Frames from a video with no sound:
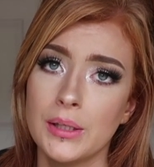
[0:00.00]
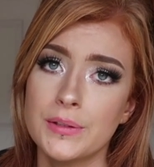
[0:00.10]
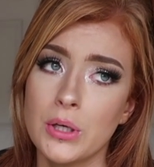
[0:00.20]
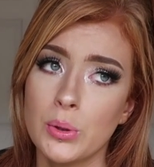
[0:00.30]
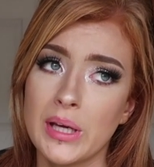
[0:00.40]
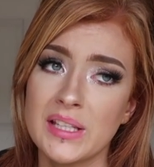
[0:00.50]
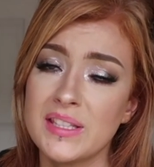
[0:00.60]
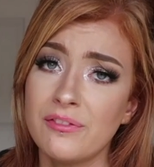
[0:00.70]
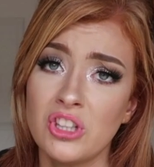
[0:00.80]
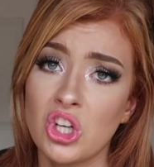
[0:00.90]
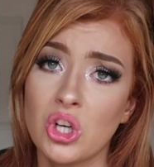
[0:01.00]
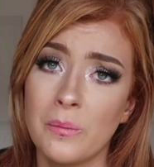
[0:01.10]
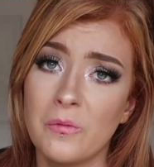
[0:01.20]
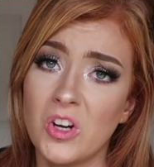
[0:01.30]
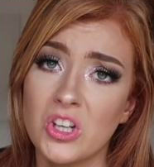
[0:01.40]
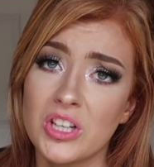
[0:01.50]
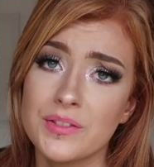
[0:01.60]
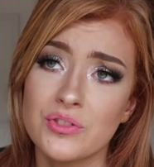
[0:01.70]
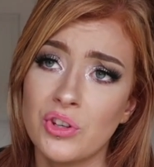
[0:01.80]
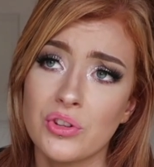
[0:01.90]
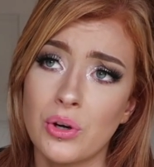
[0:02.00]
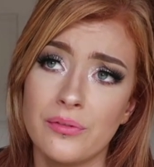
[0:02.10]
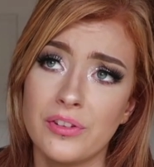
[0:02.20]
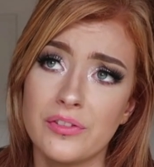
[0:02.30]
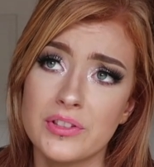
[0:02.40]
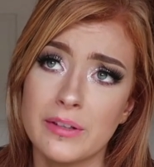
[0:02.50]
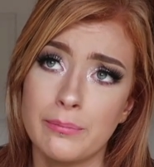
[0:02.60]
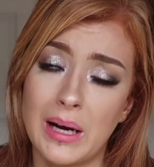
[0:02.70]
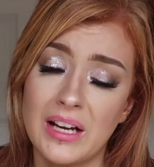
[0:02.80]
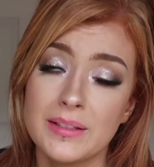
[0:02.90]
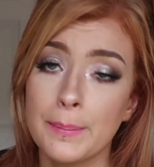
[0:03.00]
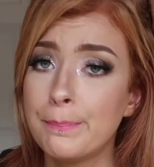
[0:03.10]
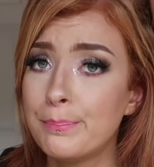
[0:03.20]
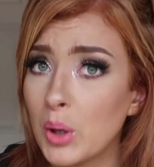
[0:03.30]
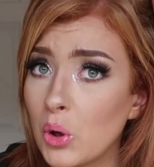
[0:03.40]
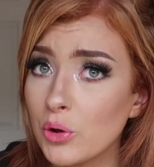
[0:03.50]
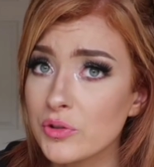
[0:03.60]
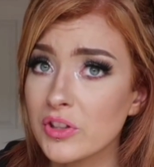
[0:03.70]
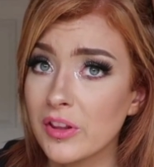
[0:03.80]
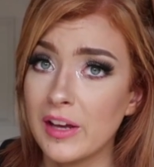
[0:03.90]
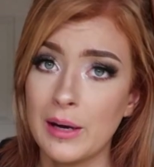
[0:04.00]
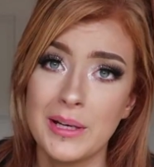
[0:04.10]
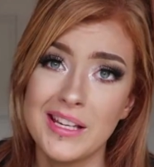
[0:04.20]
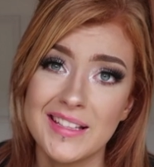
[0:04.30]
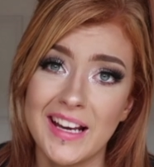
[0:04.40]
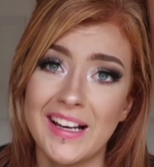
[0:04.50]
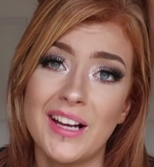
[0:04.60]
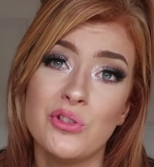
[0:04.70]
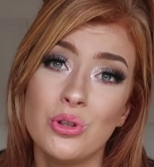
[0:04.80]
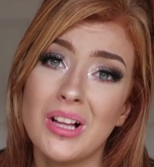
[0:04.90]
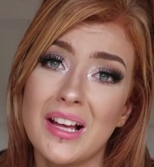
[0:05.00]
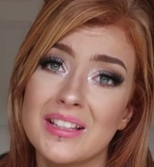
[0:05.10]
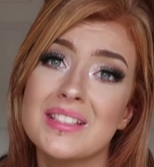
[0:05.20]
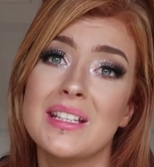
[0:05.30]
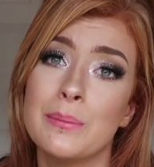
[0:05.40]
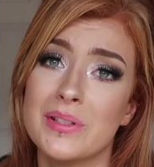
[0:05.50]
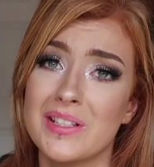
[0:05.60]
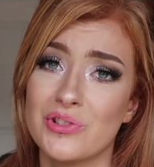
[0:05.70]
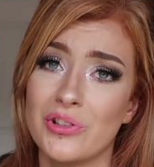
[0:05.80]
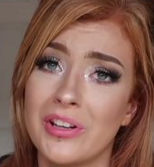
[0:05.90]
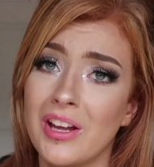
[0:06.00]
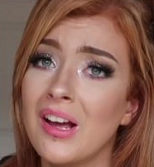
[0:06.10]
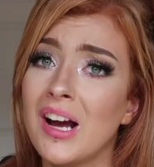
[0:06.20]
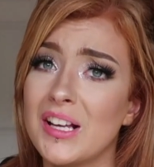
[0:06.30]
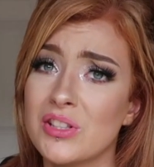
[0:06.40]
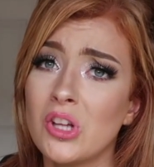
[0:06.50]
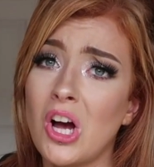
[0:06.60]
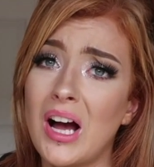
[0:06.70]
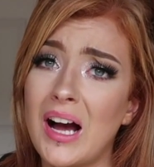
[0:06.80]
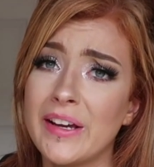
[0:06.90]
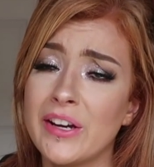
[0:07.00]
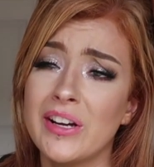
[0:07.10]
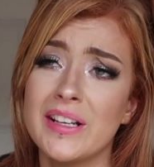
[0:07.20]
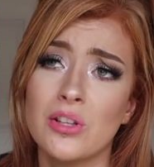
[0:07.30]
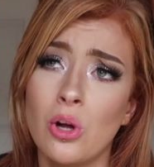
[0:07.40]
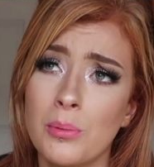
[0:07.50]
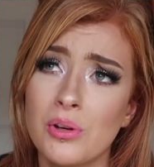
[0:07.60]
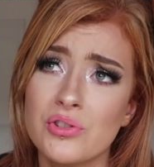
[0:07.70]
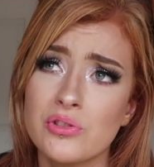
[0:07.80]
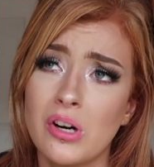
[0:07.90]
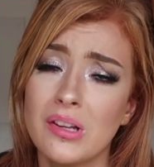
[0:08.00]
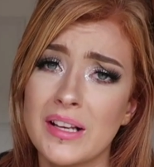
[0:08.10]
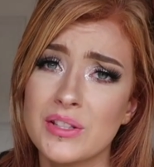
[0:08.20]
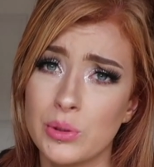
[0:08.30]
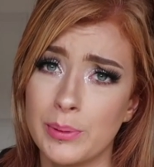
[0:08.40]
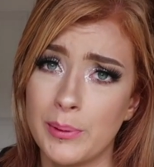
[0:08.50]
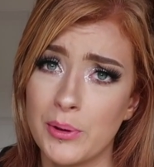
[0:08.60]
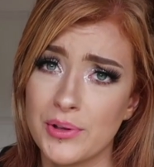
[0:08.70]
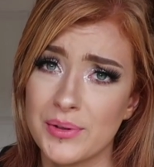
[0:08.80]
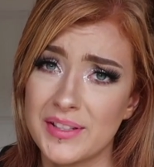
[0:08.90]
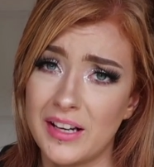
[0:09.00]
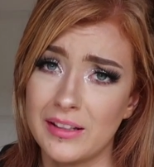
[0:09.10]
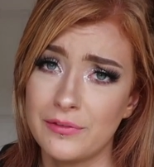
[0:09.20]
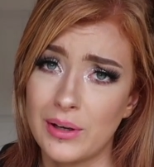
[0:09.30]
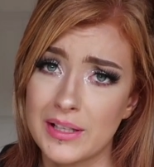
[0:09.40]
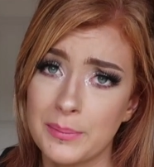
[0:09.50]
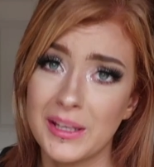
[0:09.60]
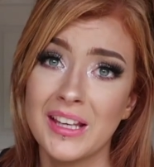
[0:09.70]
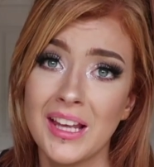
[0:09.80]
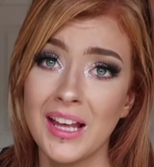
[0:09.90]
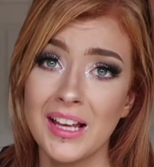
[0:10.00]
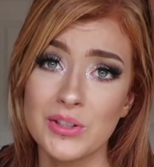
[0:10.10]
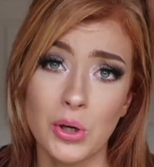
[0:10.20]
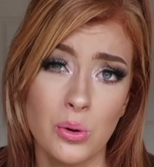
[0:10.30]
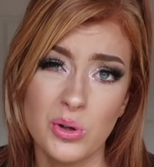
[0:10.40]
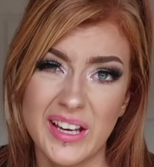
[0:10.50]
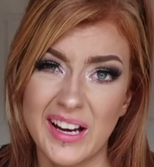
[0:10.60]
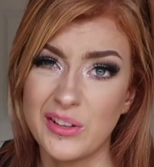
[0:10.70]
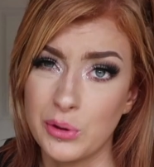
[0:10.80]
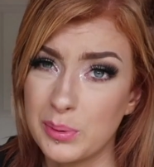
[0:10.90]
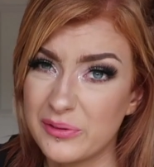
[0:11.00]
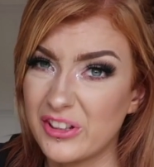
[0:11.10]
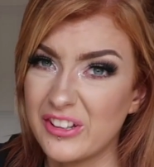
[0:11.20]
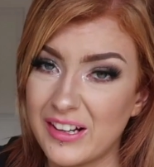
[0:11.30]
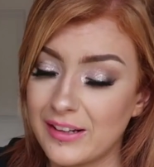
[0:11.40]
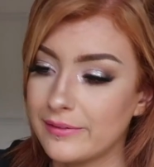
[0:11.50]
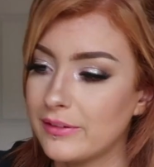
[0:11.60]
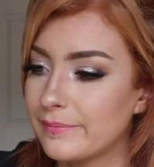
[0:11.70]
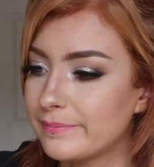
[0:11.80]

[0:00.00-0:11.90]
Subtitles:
So yeah, it's definitely not comfort because it's not the comfiest of bikes. But that being said, I do like the seating position. It's a lot higher. It's almost sort of like supermoto style, if you ask me. So yeah, I do prefer that.